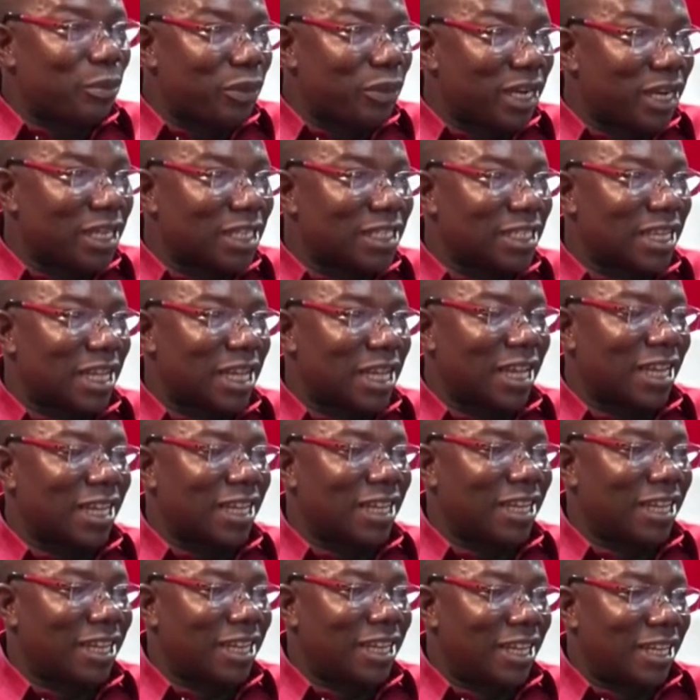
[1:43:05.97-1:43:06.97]
Penisa,
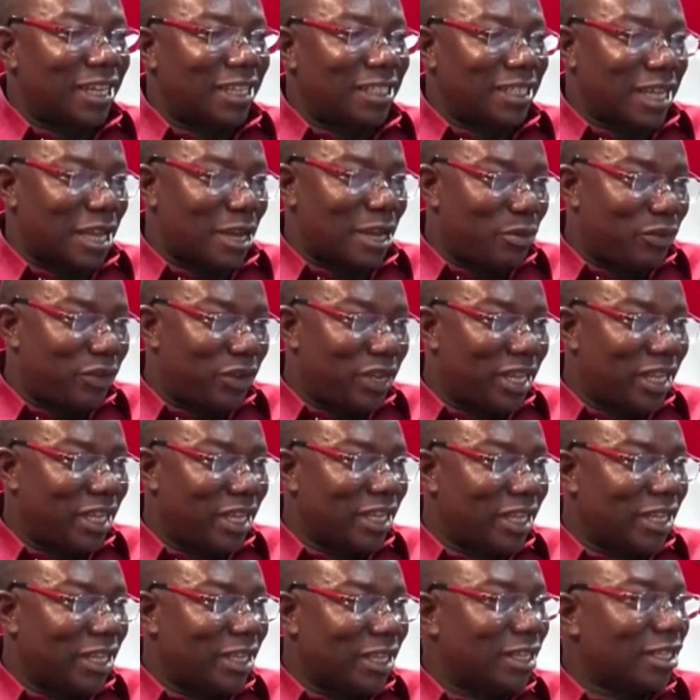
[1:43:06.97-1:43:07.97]

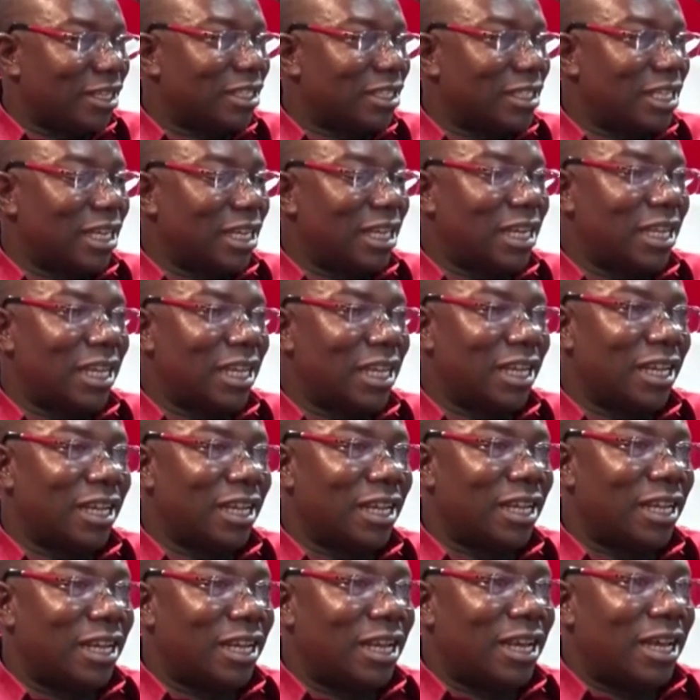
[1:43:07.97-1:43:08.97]
summary, said
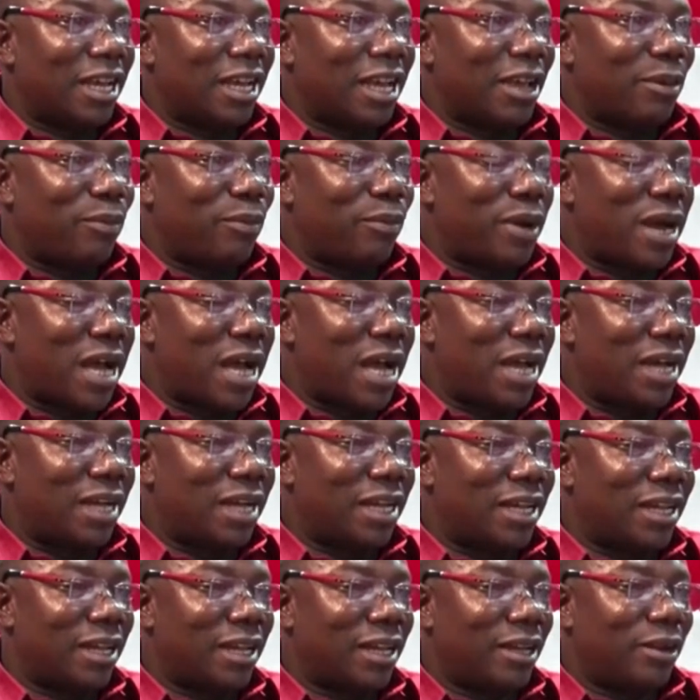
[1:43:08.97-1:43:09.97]
a bar
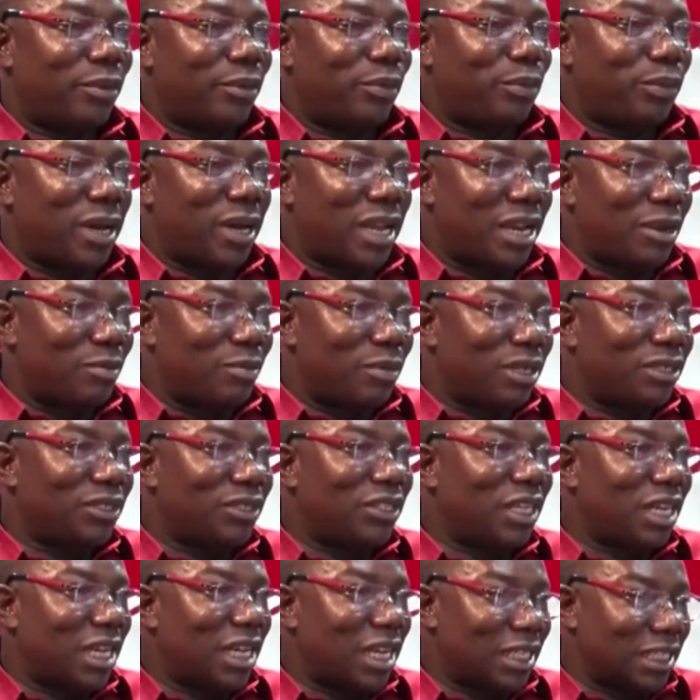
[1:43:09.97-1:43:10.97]

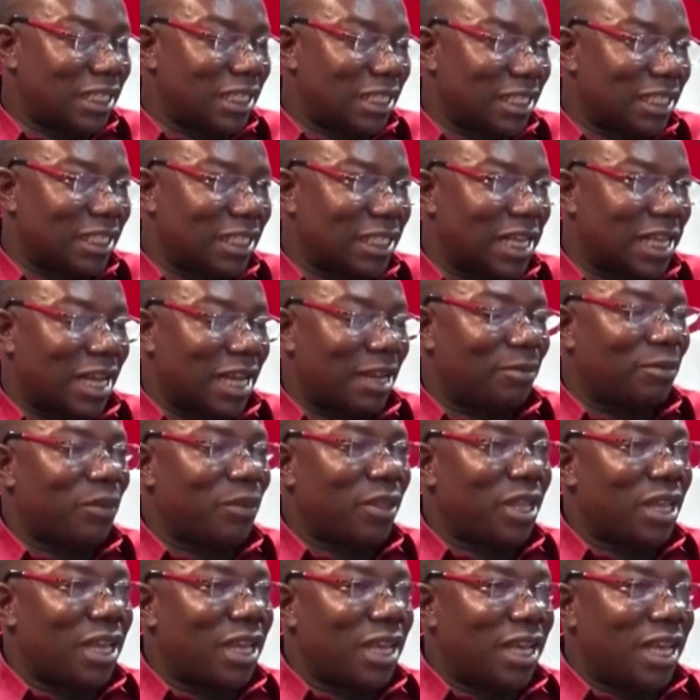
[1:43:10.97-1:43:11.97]
parliamentary election, sir,
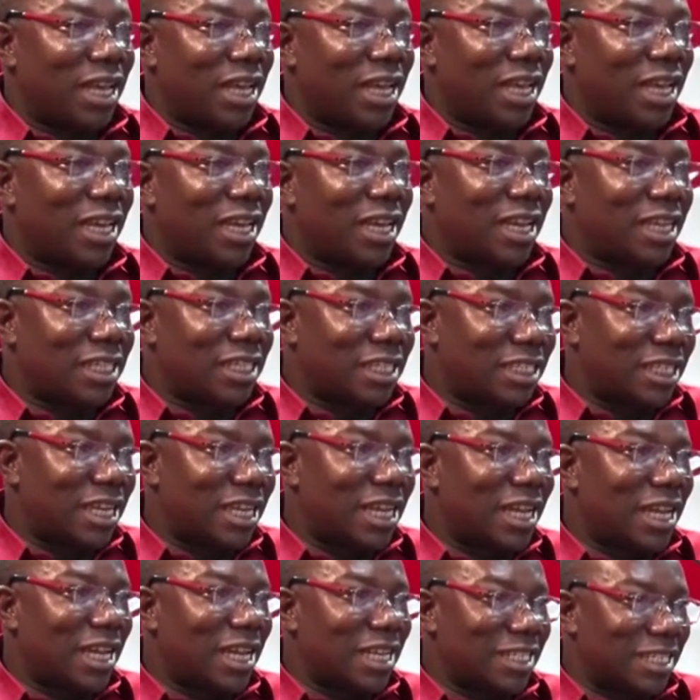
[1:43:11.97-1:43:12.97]
a
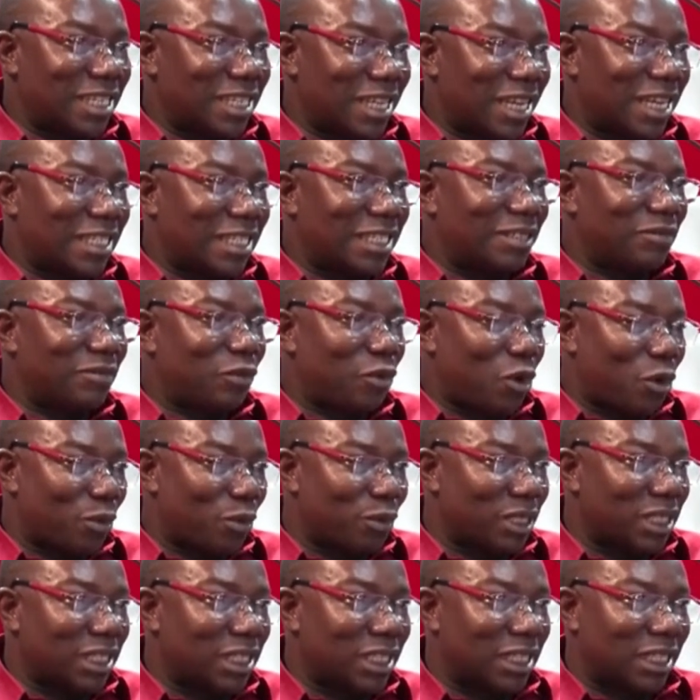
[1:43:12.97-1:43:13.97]
national executive
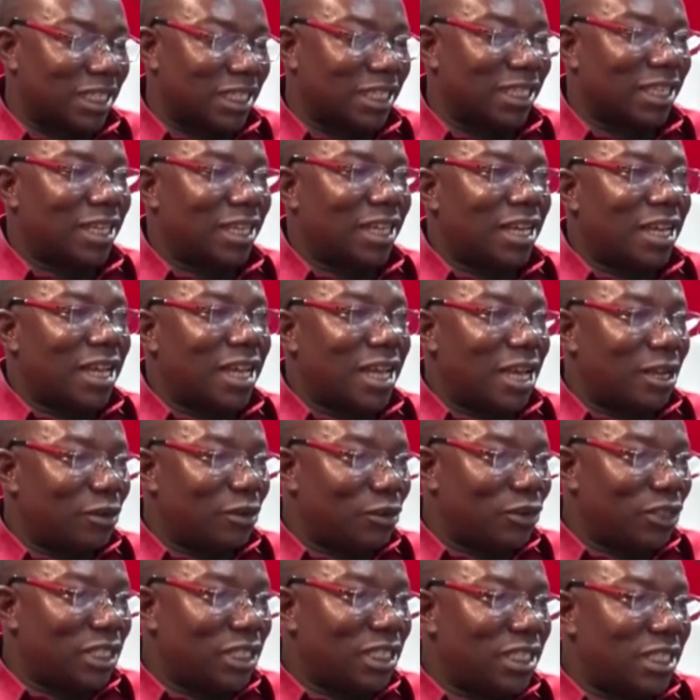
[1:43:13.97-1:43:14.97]
committee,
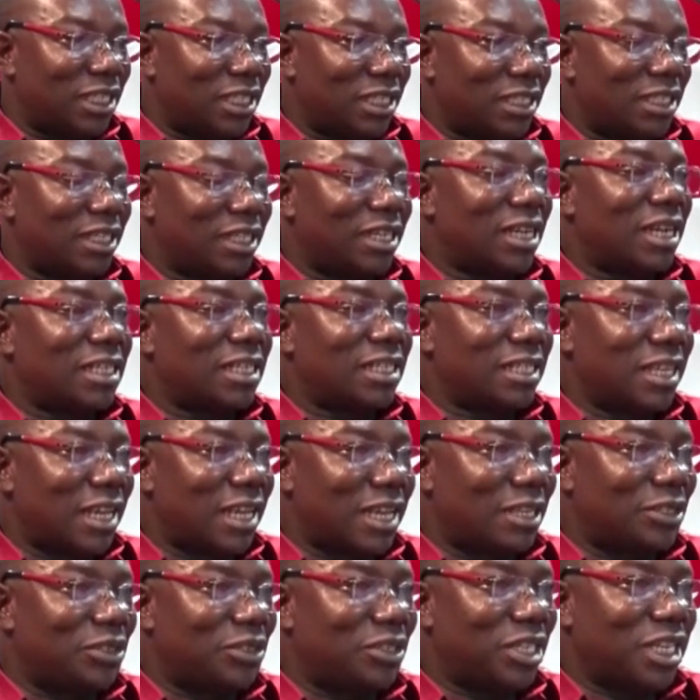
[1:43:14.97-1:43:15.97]
and when the general
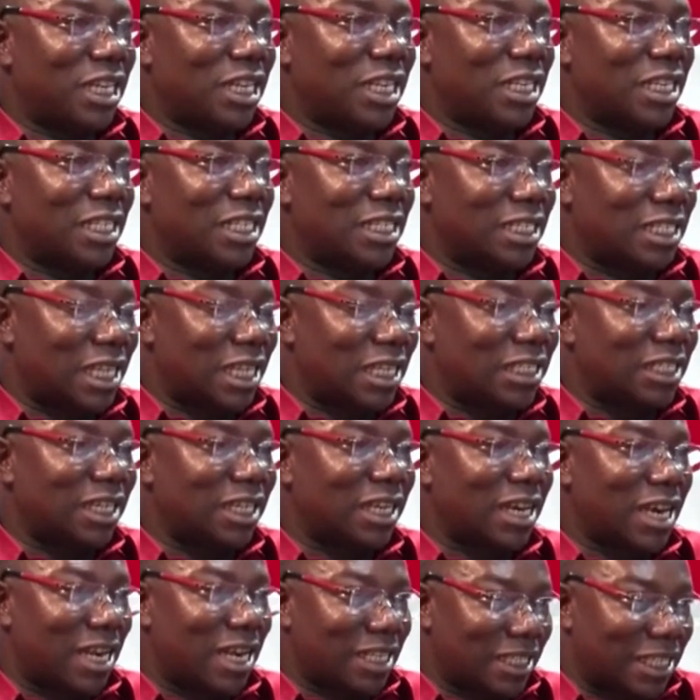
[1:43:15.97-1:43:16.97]
secretary then in such
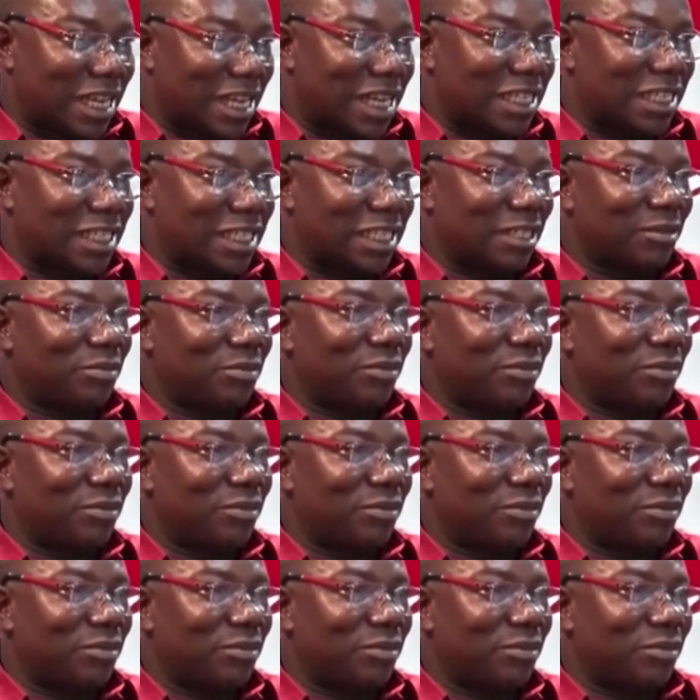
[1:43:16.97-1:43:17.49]
a craters,